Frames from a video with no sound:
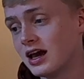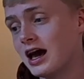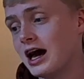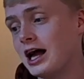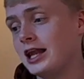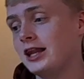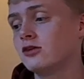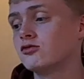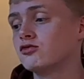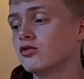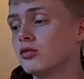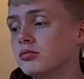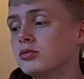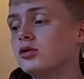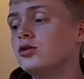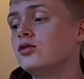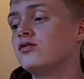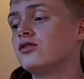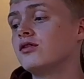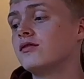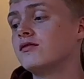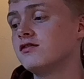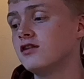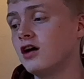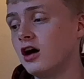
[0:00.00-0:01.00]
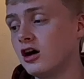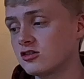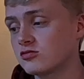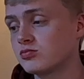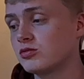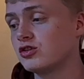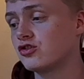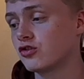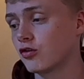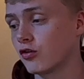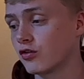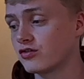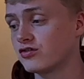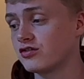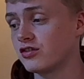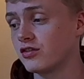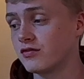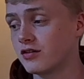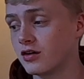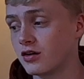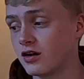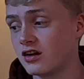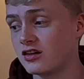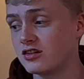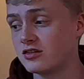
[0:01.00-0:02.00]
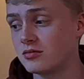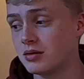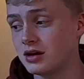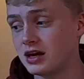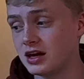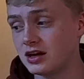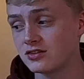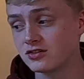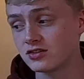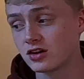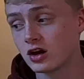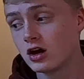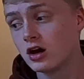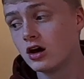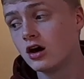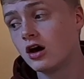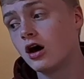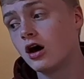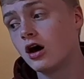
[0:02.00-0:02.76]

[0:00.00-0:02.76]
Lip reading: and it removed the vast majority of hereditary peers,